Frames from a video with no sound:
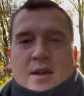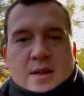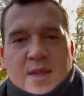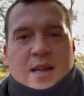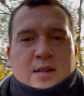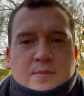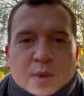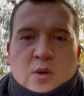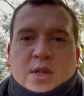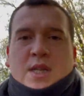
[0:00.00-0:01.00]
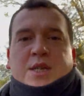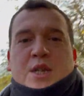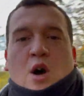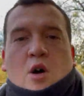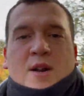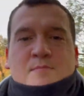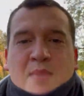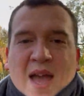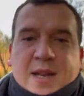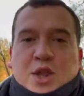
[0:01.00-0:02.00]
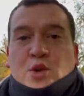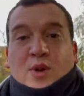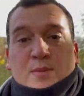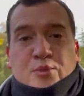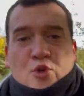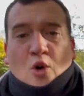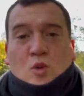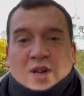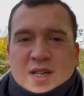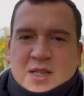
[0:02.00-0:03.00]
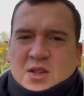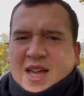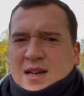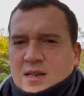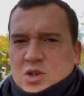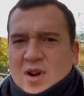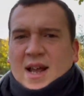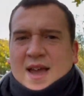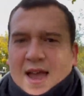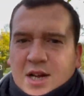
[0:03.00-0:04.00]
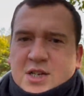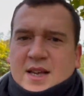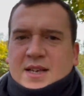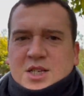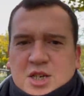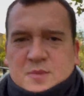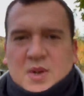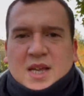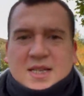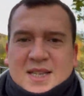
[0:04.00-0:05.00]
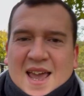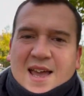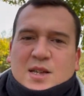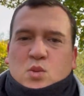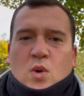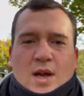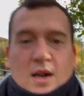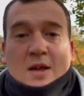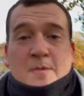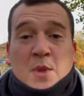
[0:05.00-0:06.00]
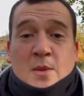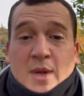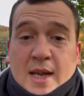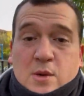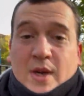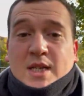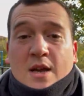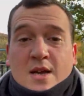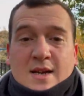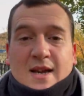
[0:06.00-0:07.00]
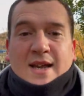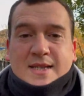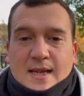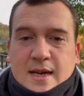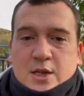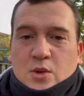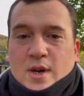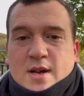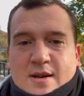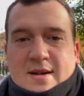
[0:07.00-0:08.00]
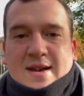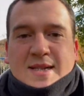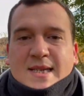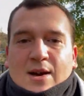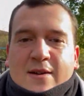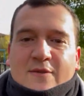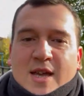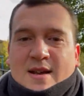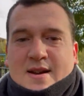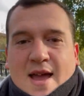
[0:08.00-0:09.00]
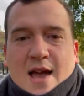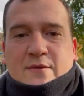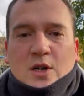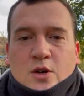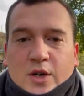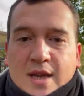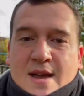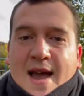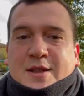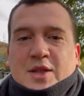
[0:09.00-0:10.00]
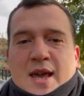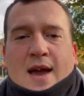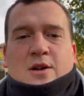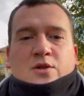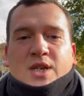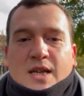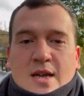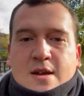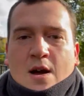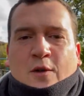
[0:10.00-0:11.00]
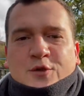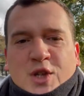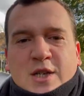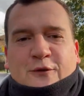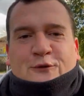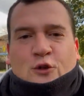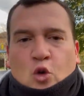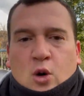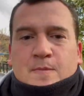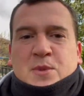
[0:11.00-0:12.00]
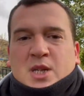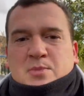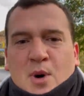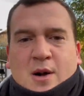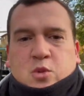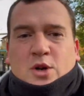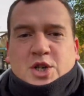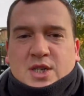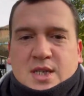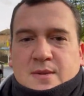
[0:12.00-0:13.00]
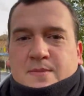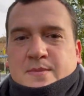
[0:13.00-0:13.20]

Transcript: And that little bonus is the Honor Band 3 Pro. So that little tracker actually has GPS as well. But anyways, let's get into it. Let's dive in and have a look at the accuracy of these four smartwatches.